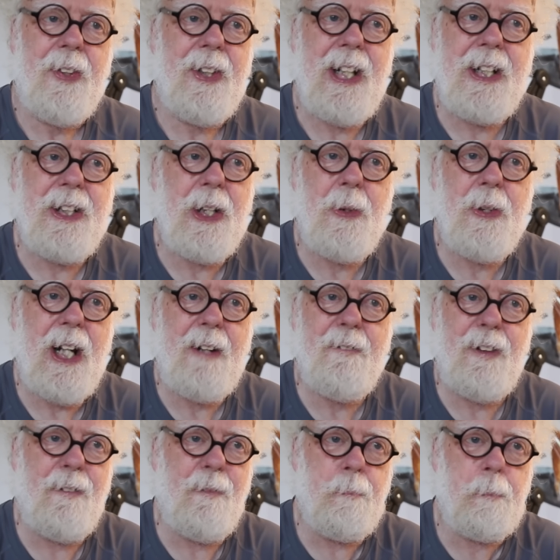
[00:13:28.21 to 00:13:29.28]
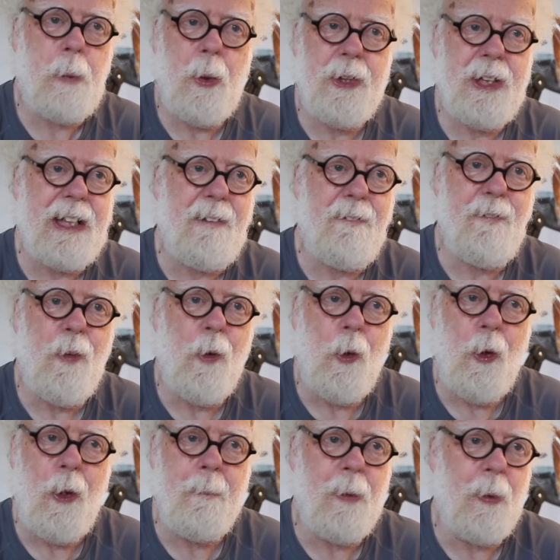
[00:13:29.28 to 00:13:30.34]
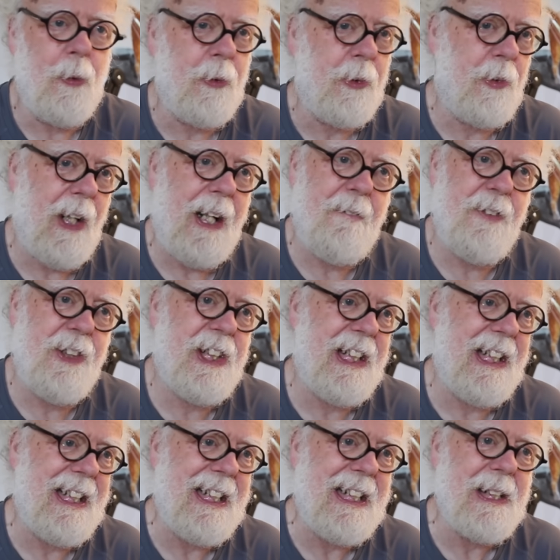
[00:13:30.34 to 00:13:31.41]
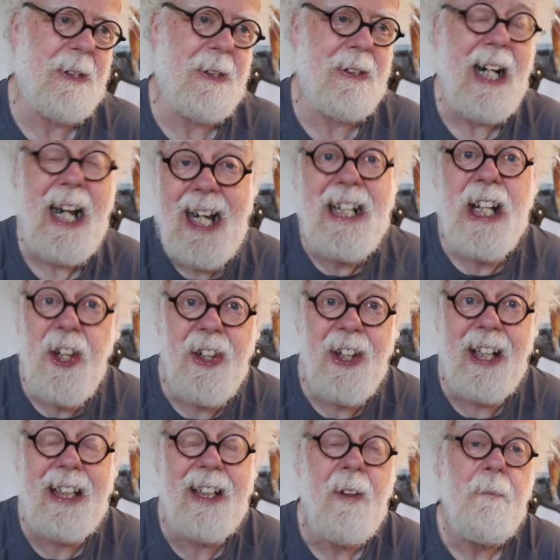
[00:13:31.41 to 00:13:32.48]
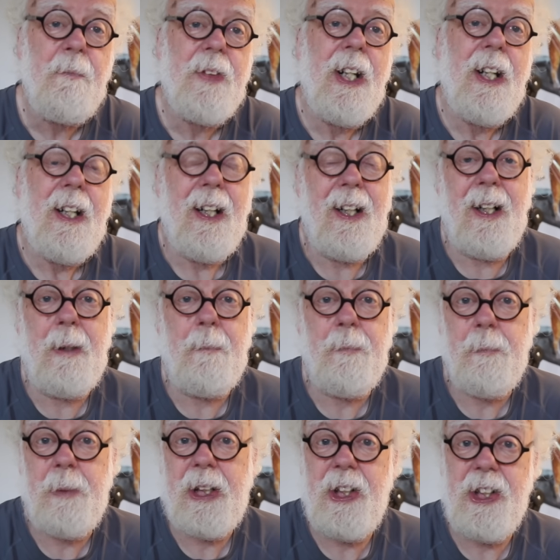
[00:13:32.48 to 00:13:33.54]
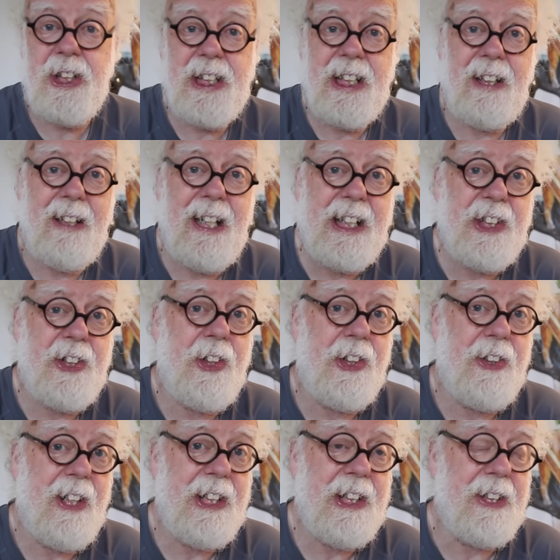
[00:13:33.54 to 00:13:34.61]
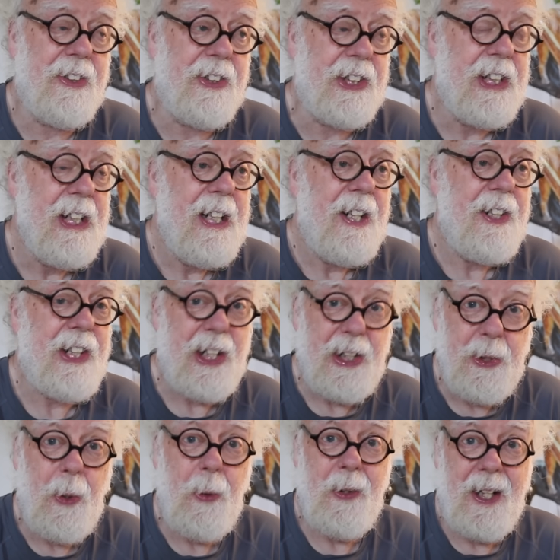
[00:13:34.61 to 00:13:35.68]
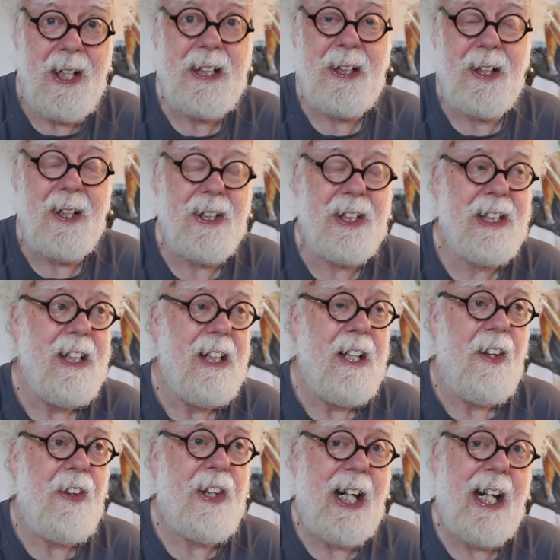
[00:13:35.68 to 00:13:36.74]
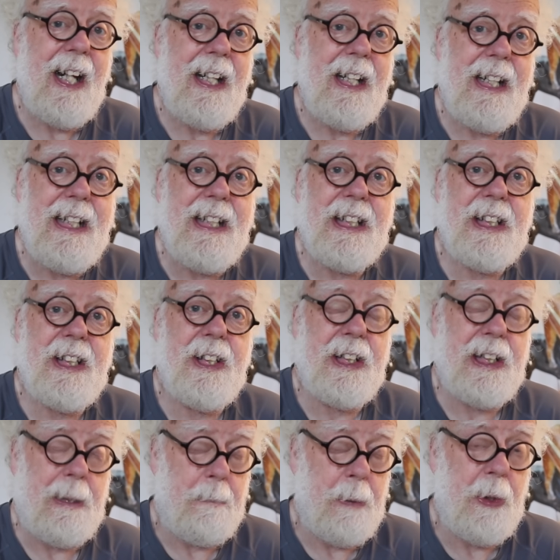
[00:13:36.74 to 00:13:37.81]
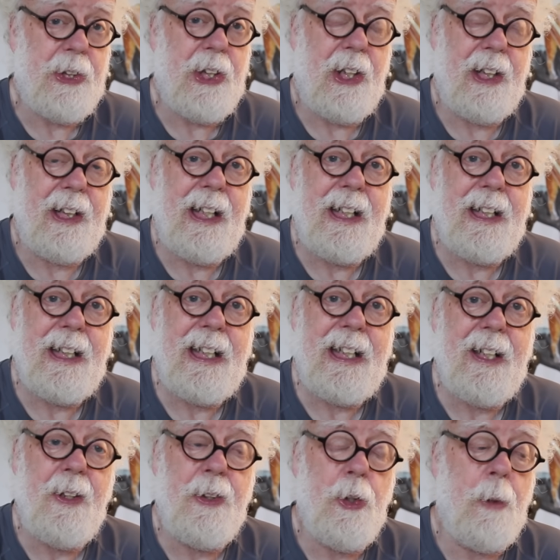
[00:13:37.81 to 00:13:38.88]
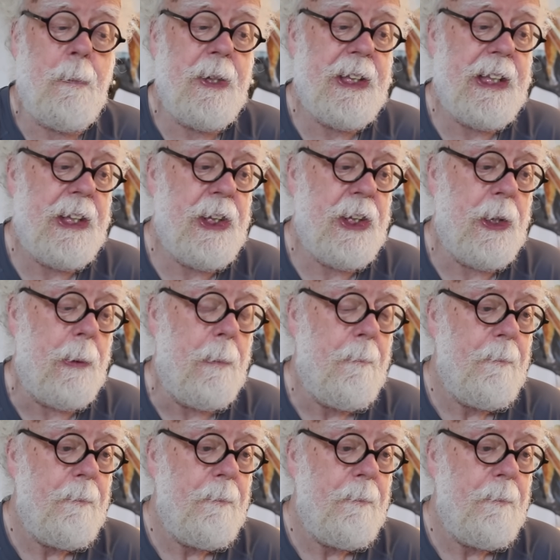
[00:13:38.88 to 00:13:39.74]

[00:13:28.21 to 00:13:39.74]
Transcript: They don't have a body form or gravity or anything um, because they're extraterrestrials. They're not like us. That is supposedly the enormous issue.